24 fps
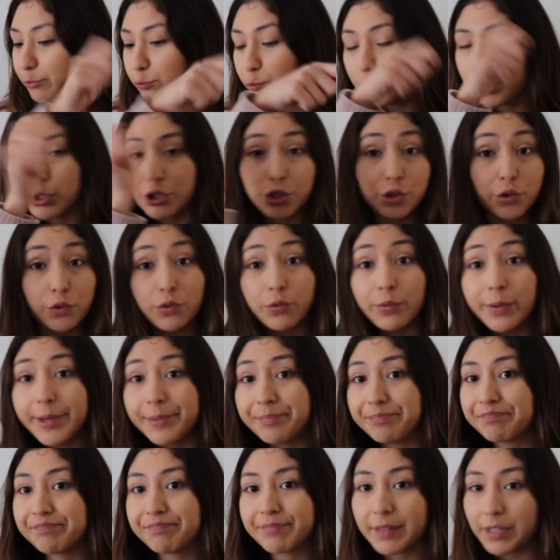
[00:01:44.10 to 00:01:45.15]
1, 2,
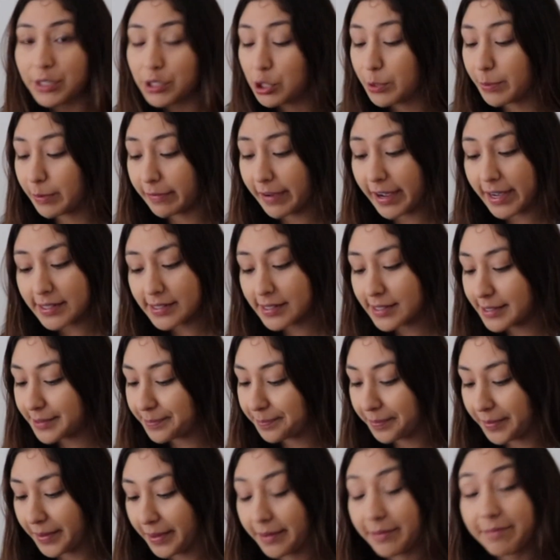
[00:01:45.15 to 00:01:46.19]
3, super fast,
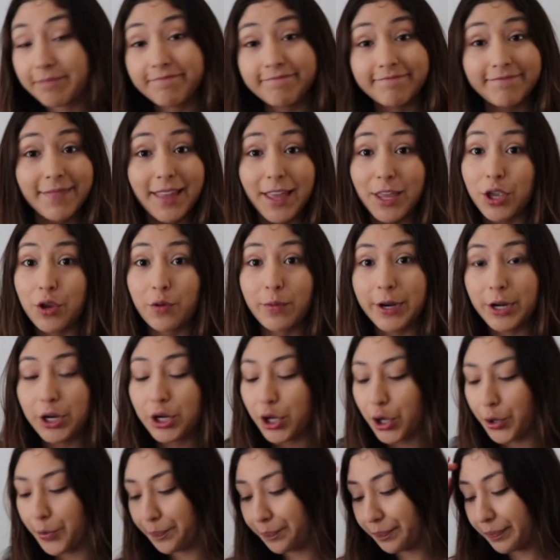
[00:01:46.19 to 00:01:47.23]
and you're ready
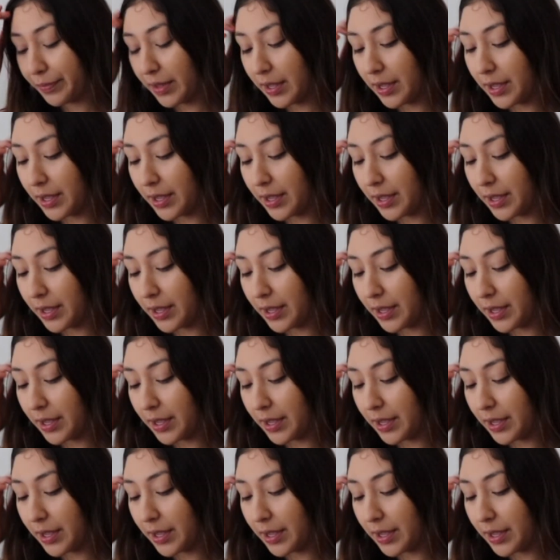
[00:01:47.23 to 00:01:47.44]
to go.